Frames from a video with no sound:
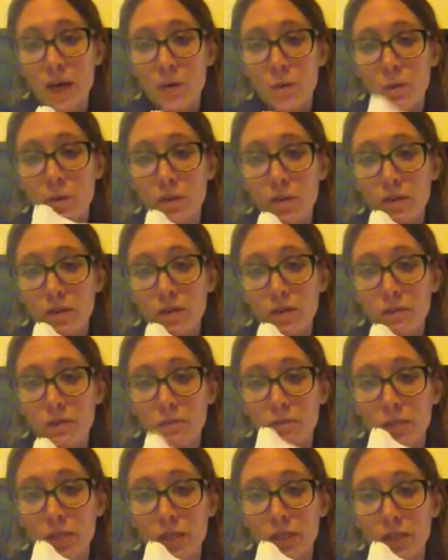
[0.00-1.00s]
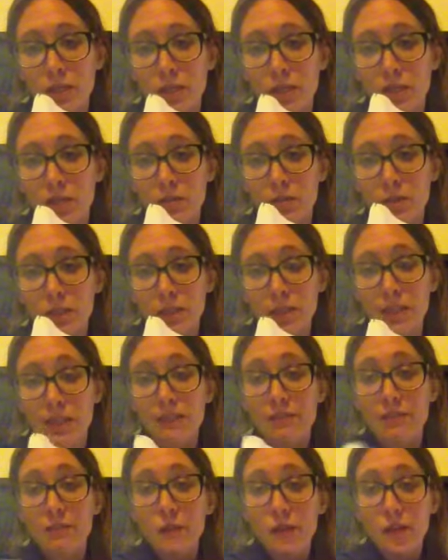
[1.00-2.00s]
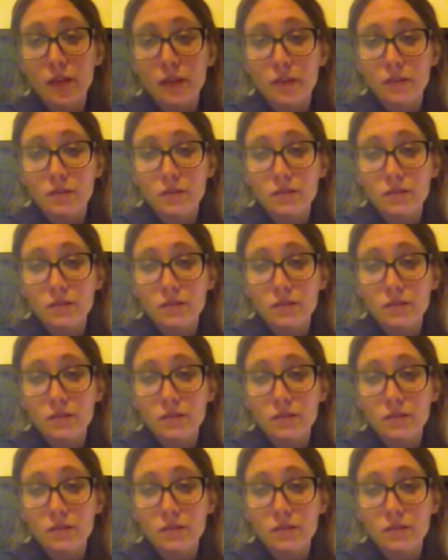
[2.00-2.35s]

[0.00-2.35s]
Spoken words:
will be doing a giveaway.